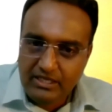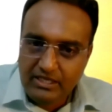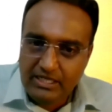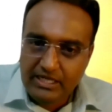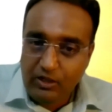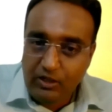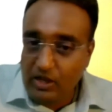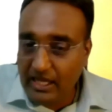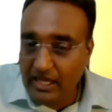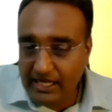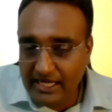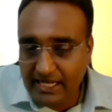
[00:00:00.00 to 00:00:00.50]

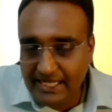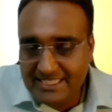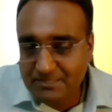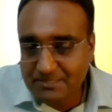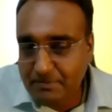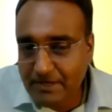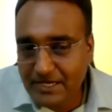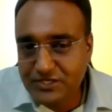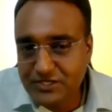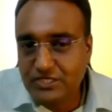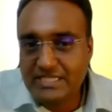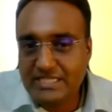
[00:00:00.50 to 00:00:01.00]
Now, and
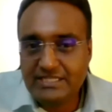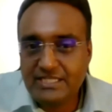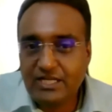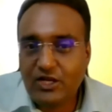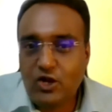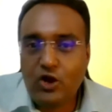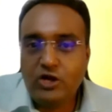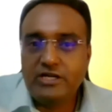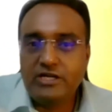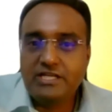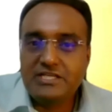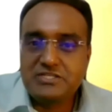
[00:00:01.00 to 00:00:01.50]
especially in the
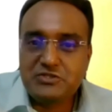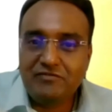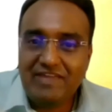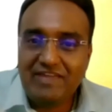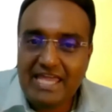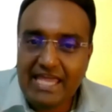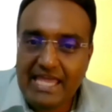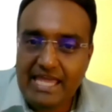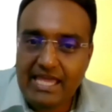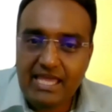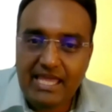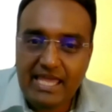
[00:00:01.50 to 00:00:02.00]
context of
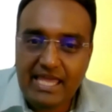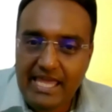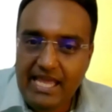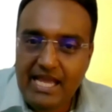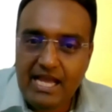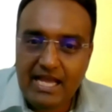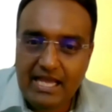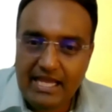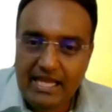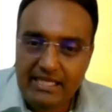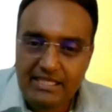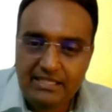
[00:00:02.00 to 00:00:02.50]

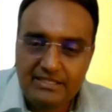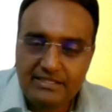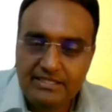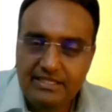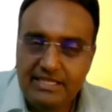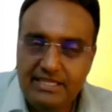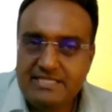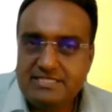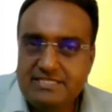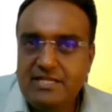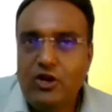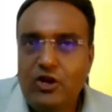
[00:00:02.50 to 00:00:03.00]
AI,
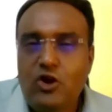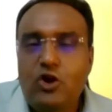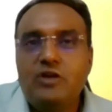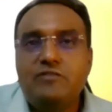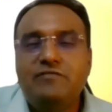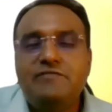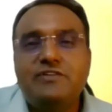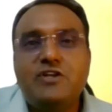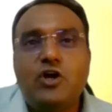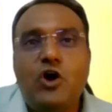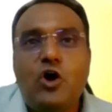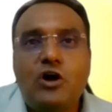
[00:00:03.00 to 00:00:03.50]
there is a lot
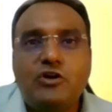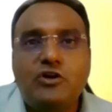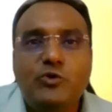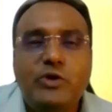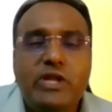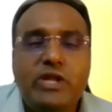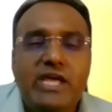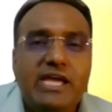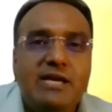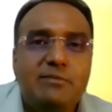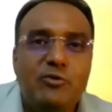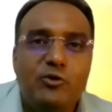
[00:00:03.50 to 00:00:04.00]
of talk
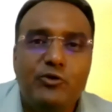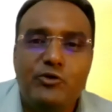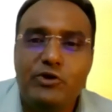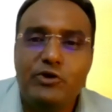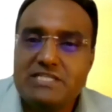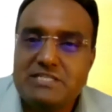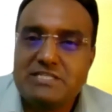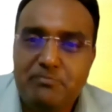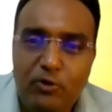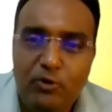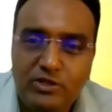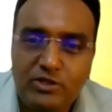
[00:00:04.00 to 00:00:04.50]
today about
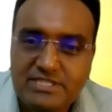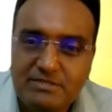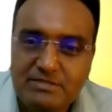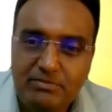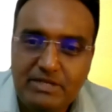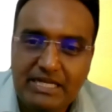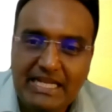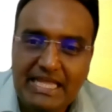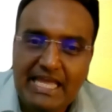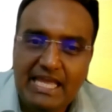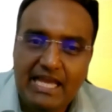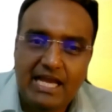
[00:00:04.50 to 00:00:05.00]

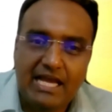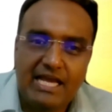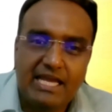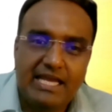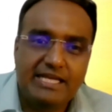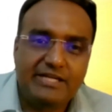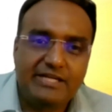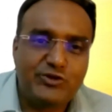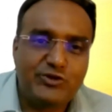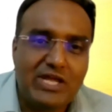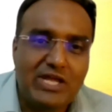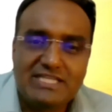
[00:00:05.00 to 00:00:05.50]
responsible
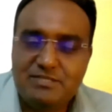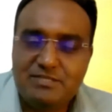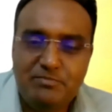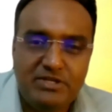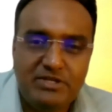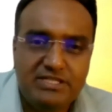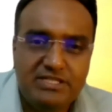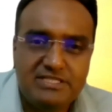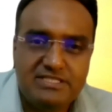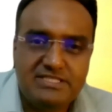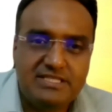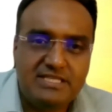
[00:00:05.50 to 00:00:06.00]
AI,
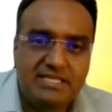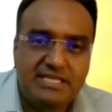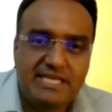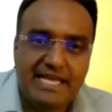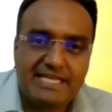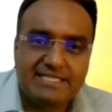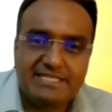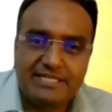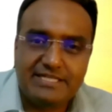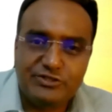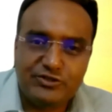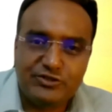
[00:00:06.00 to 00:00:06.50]
transparency,
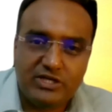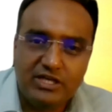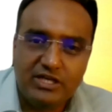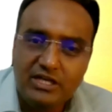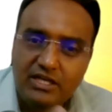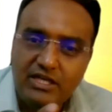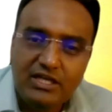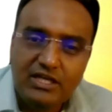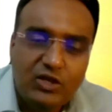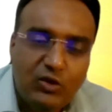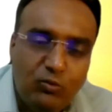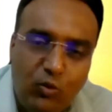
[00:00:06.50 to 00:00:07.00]
et cetera.
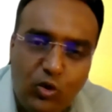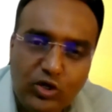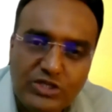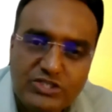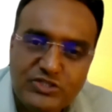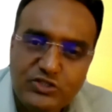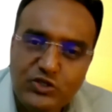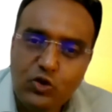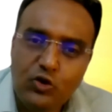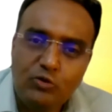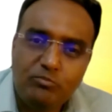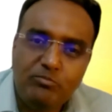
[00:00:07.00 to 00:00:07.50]

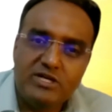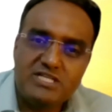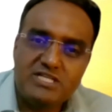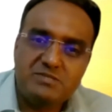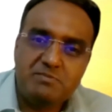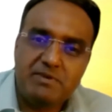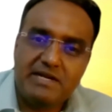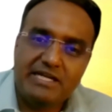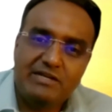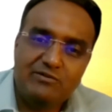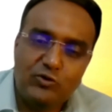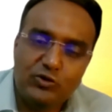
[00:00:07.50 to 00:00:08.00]
What's your
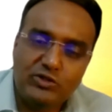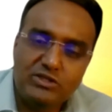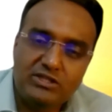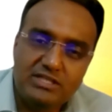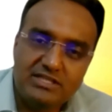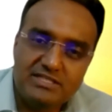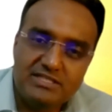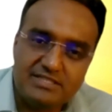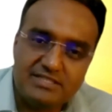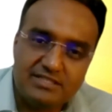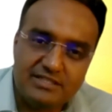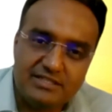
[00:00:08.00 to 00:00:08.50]
perspective on
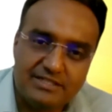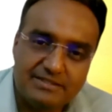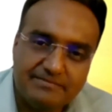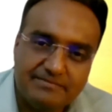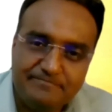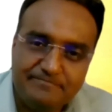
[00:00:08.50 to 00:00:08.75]
this, sir?